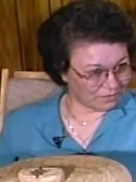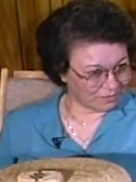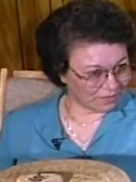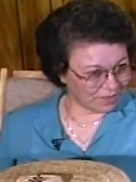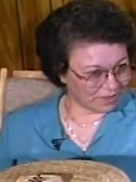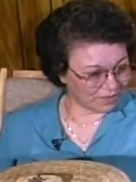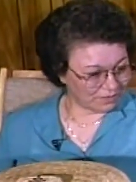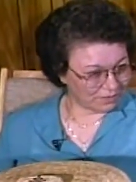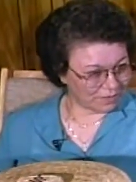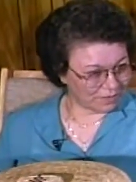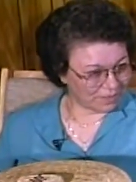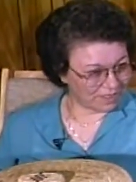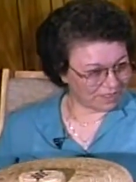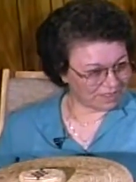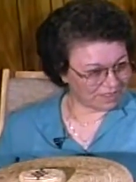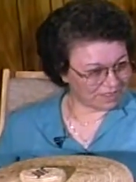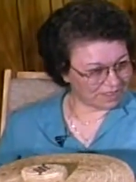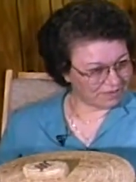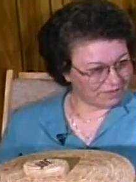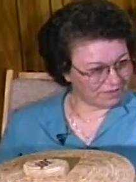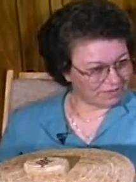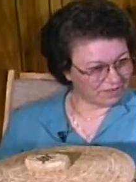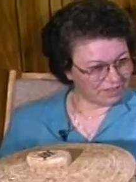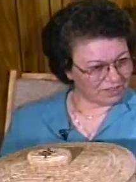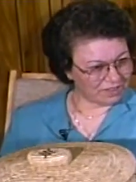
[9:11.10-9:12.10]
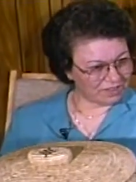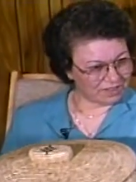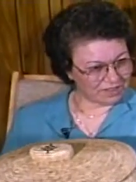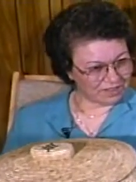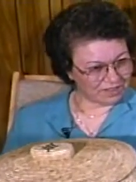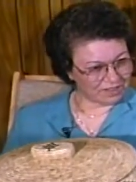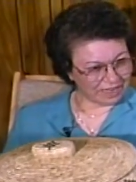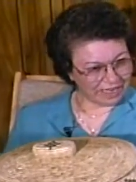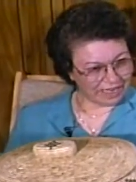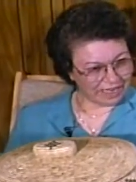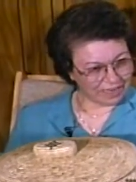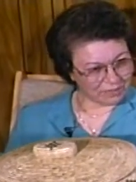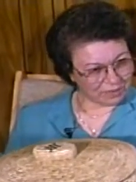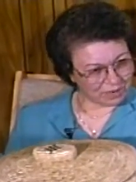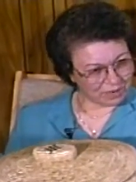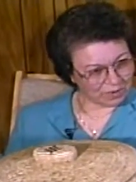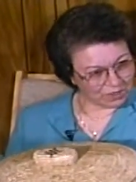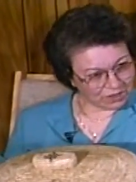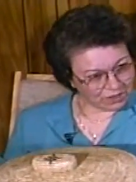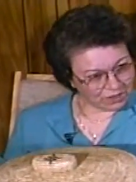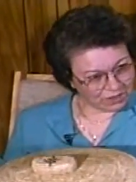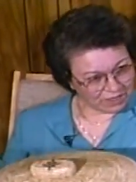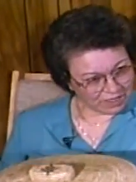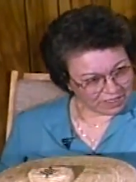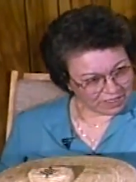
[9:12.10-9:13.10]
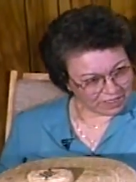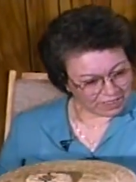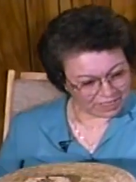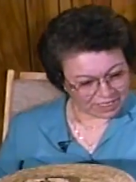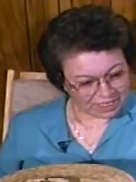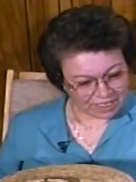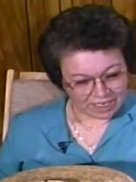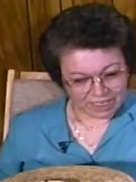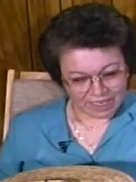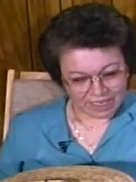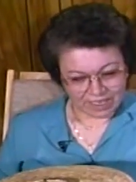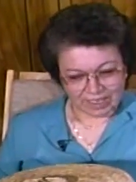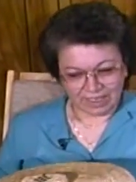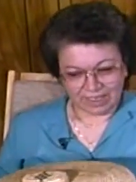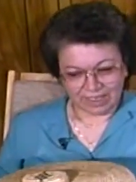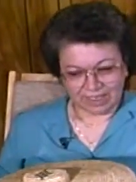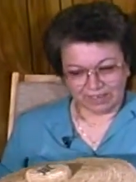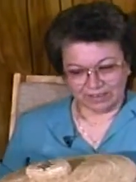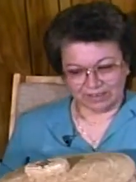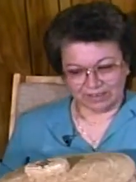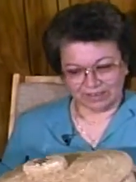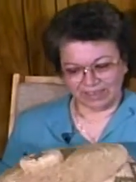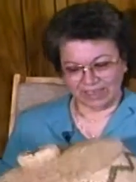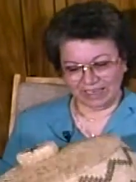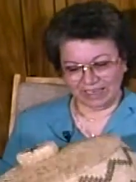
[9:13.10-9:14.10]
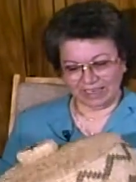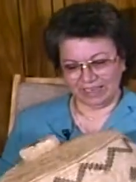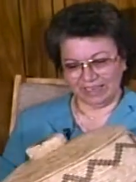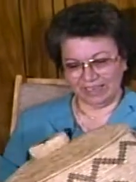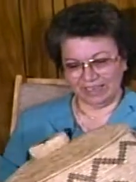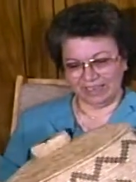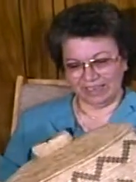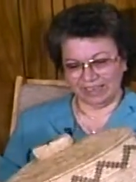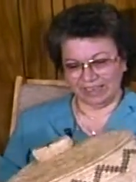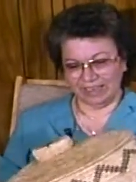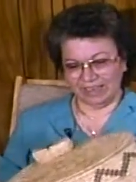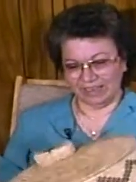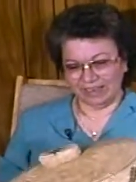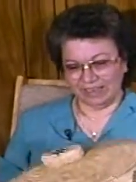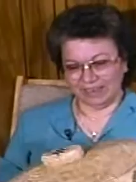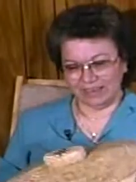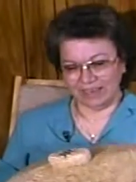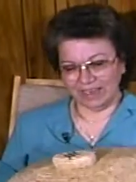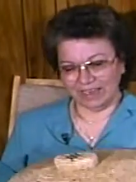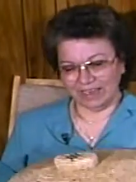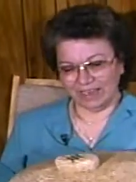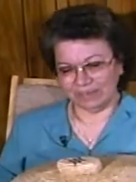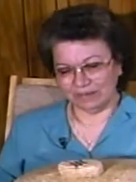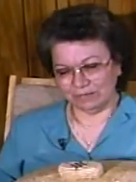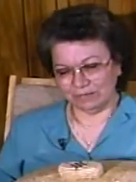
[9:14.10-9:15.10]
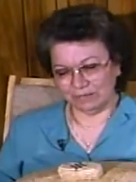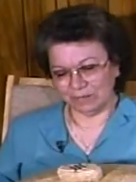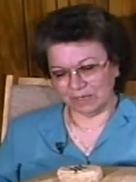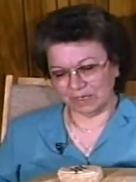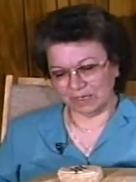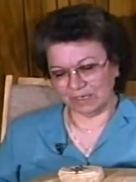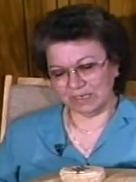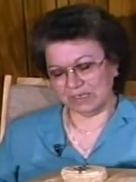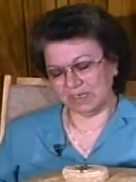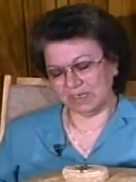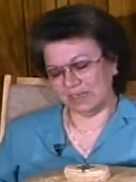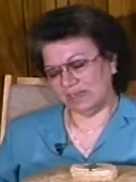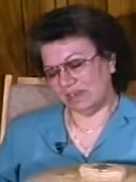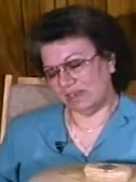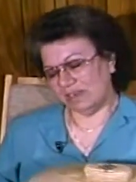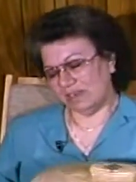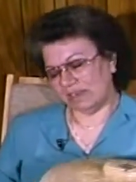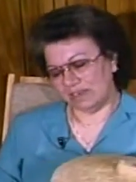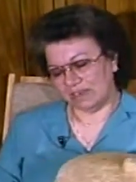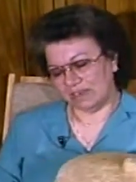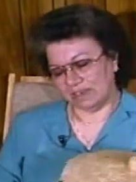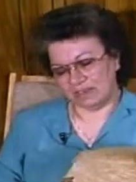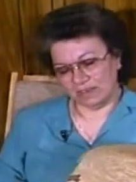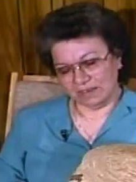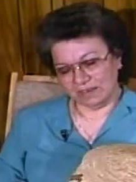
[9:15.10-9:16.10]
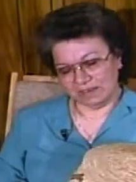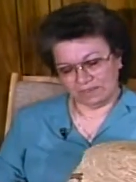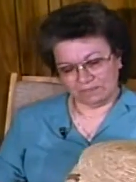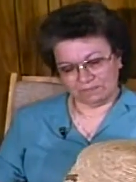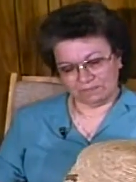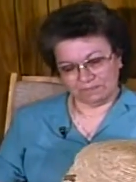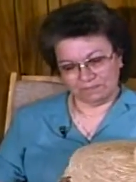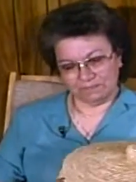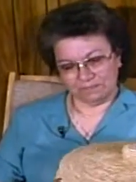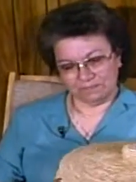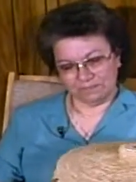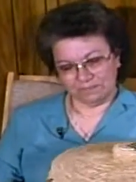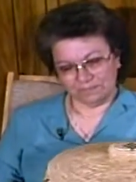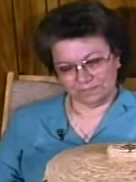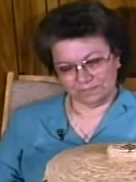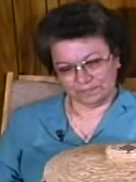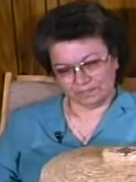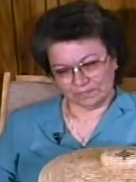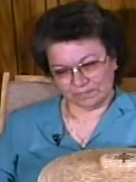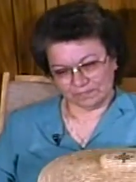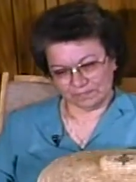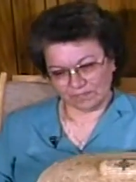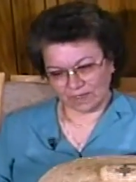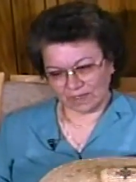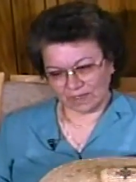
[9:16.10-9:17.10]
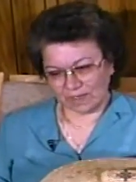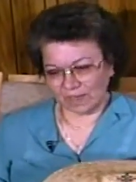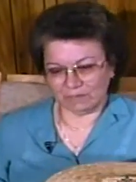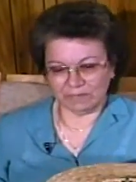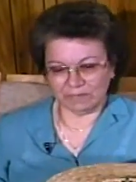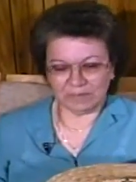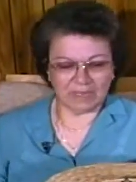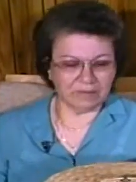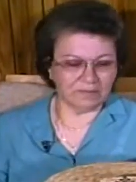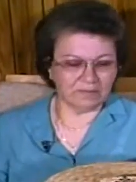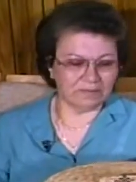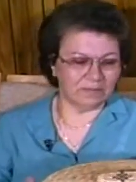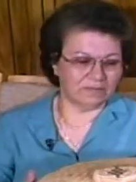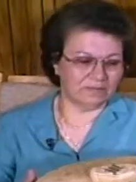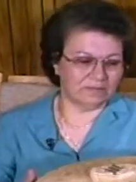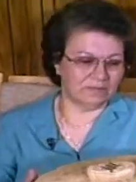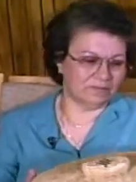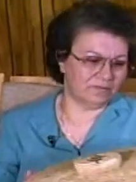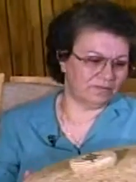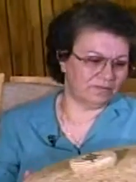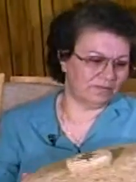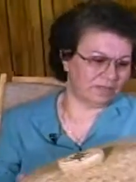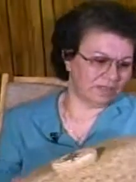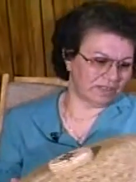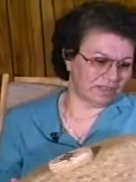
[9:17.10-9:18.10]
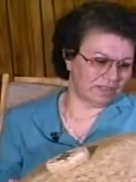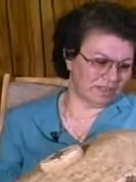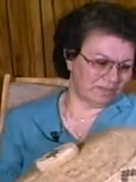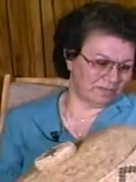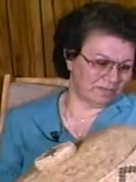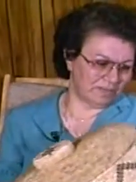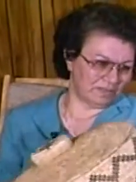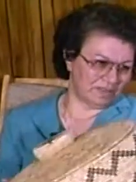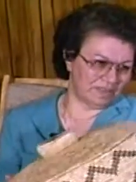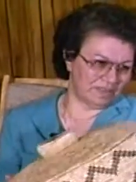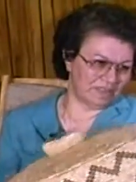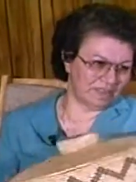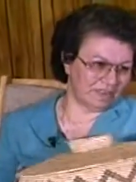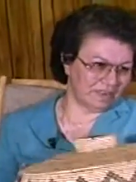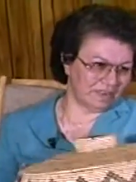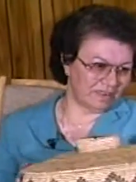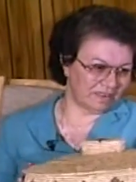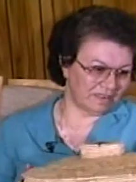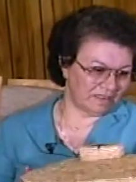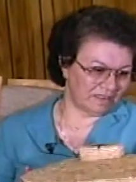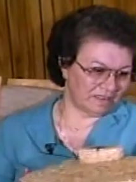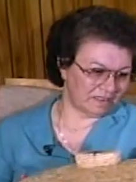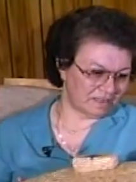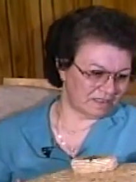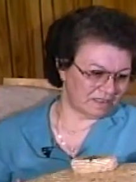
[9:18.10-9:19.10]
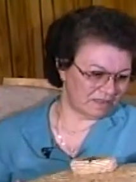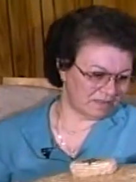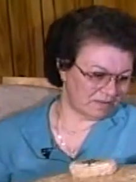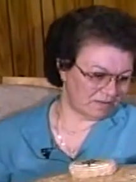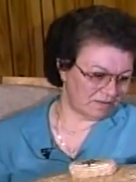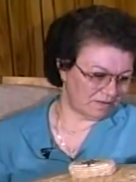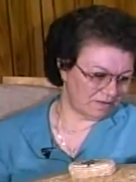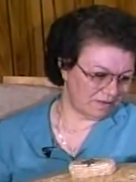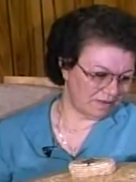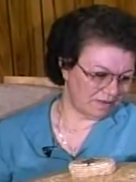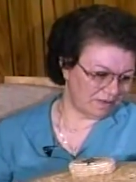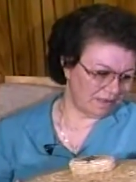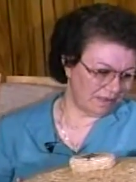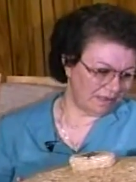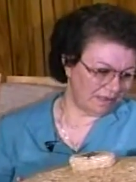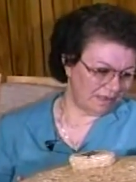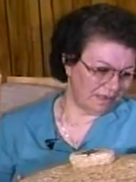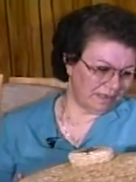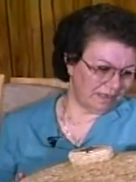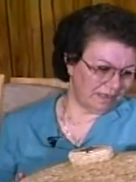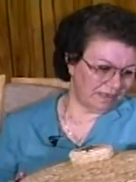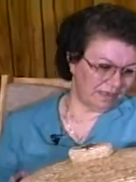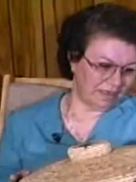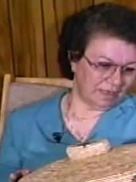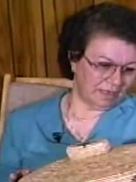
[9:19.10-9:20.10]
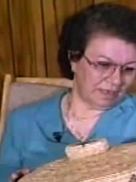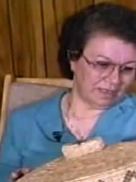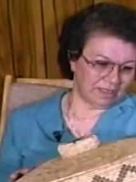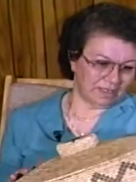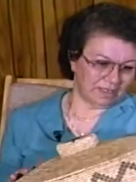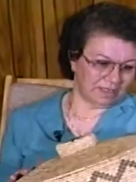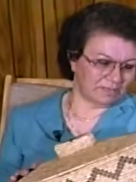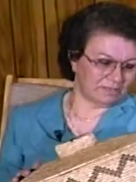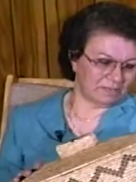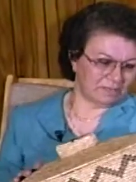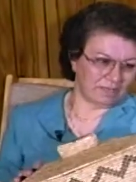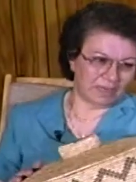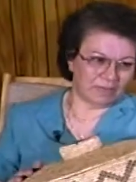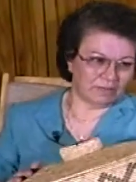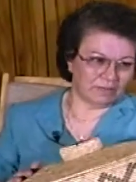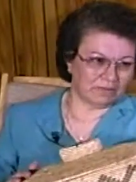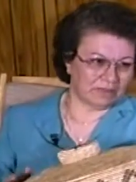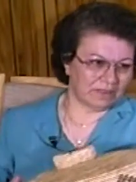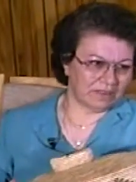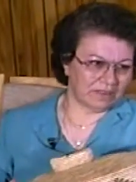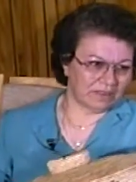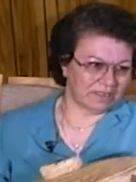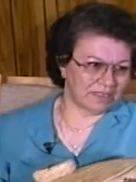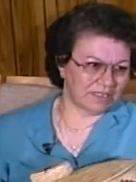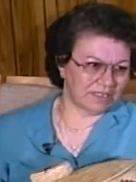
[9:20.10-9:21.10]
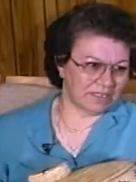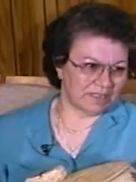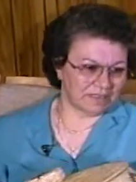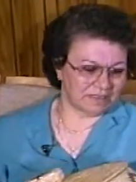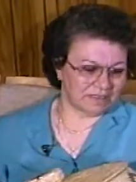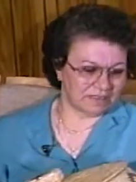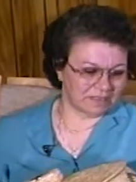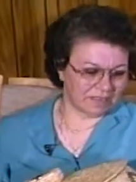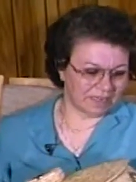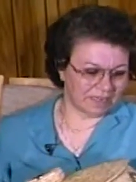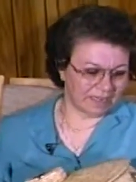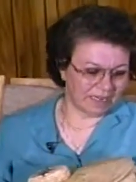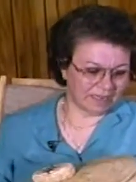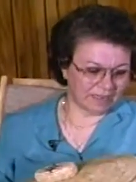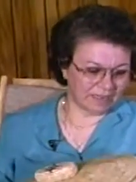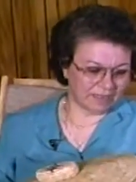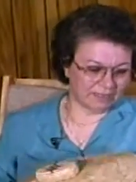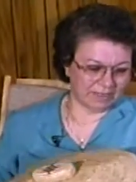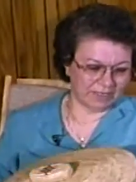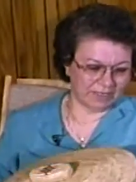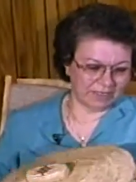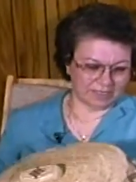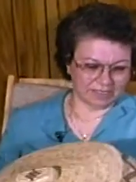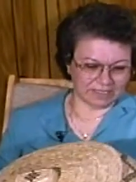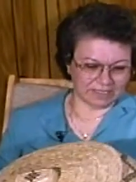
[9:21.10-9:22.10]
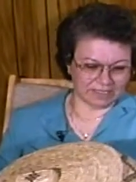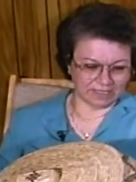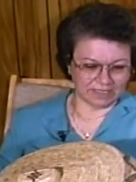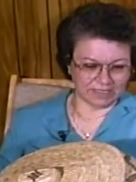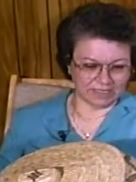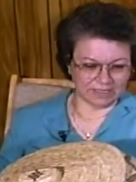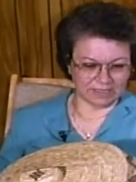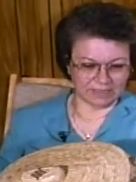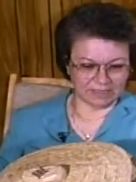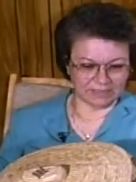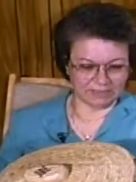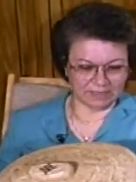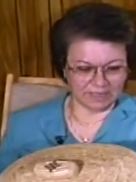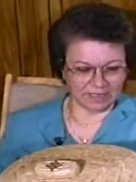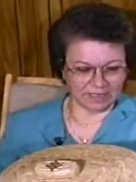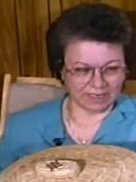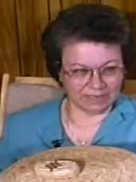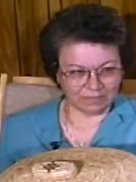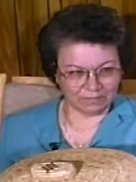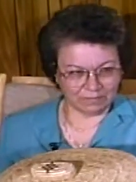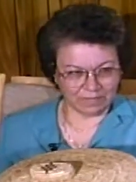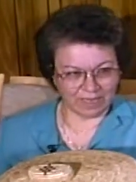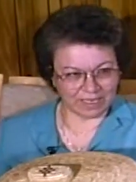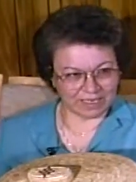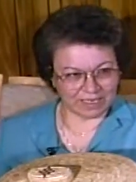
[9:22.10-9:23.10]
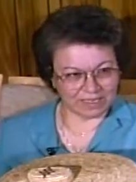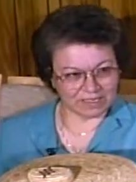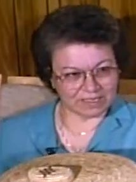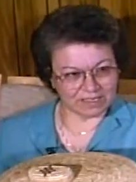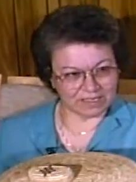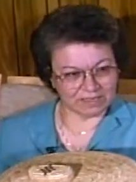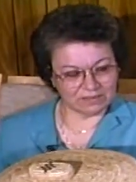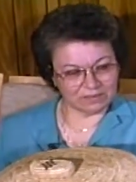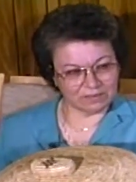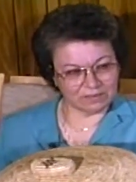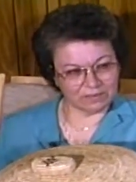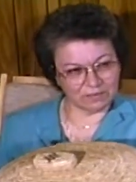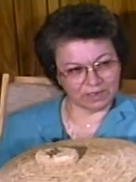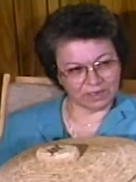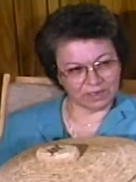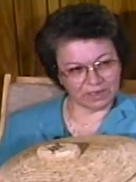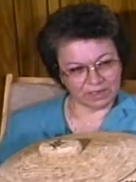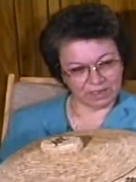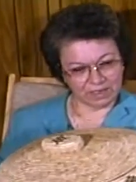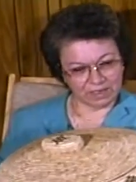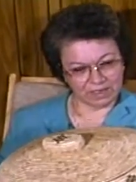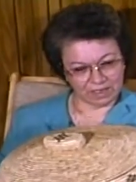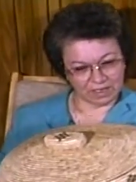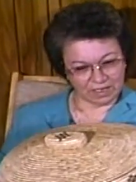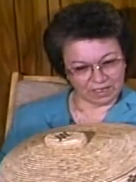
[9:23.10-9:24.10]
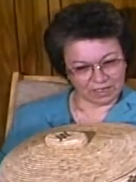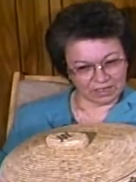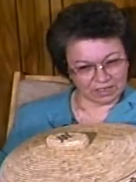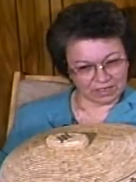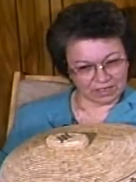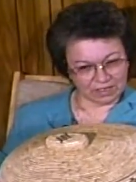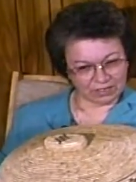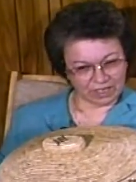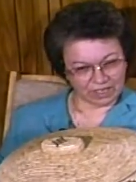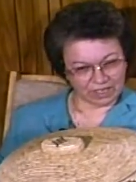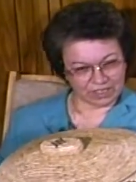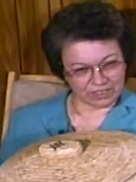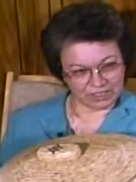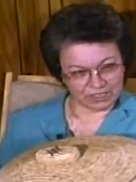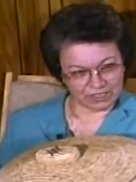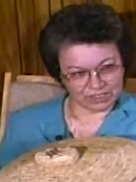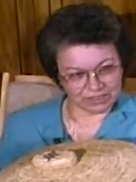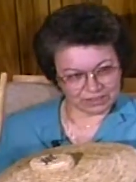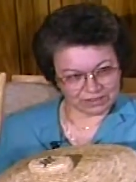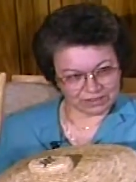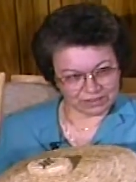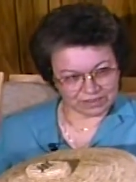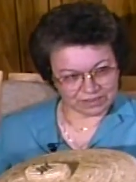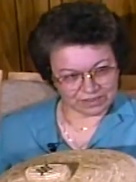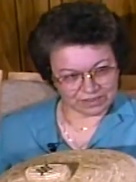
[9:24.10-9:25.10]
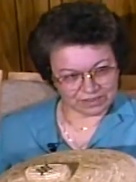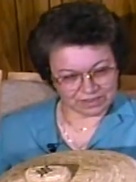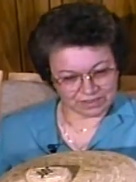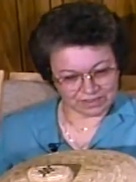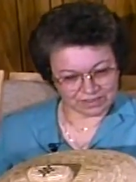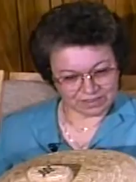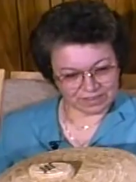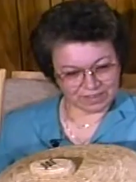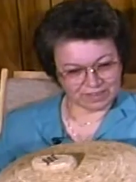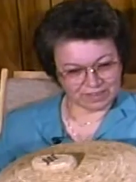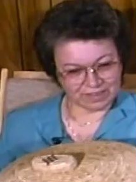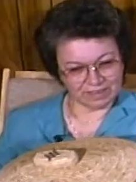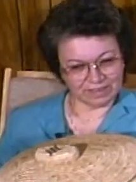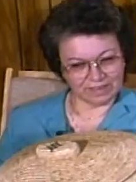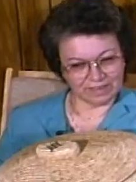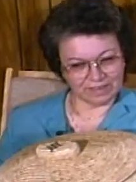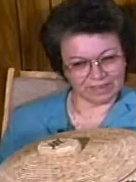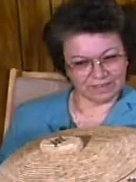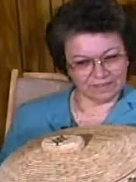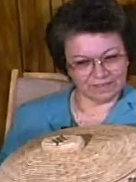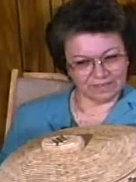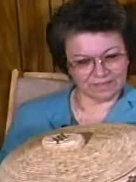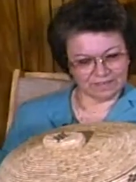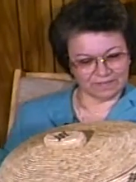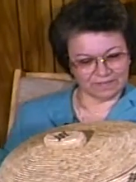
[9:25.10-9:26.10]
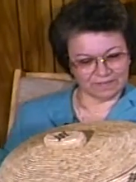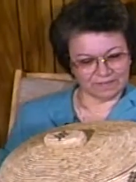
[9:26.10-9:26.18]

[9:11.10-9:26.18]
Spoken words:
What is it? Visions Labrador? Okay, and then, but I'm not fussy about selling it, so it doesn't matter whether it sells or not, because it's something I can pass down to my grandchildren. You see, yeah.